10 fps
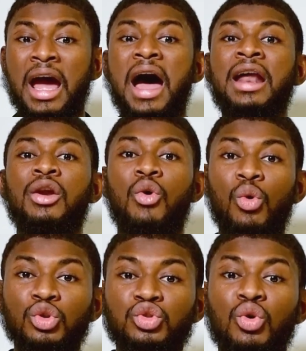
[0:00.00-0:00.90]
and
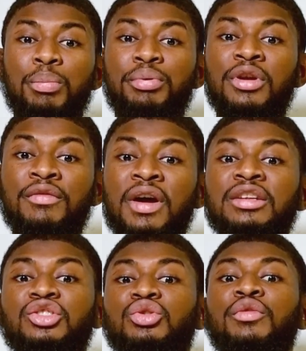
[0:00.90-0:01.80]
also
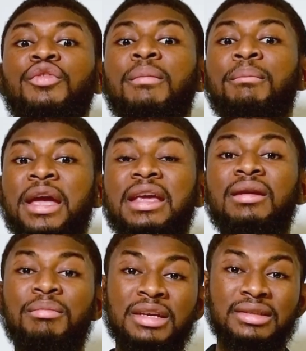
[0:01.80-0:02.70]
prevents you from
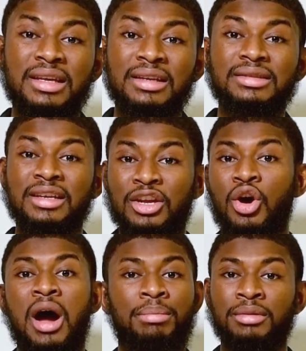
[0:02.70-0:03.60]
making mistakes in
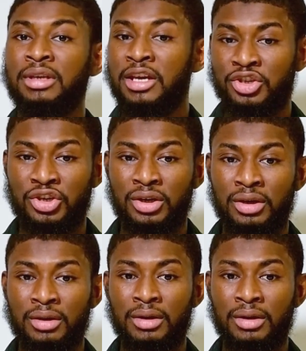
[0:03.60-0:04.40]
your application.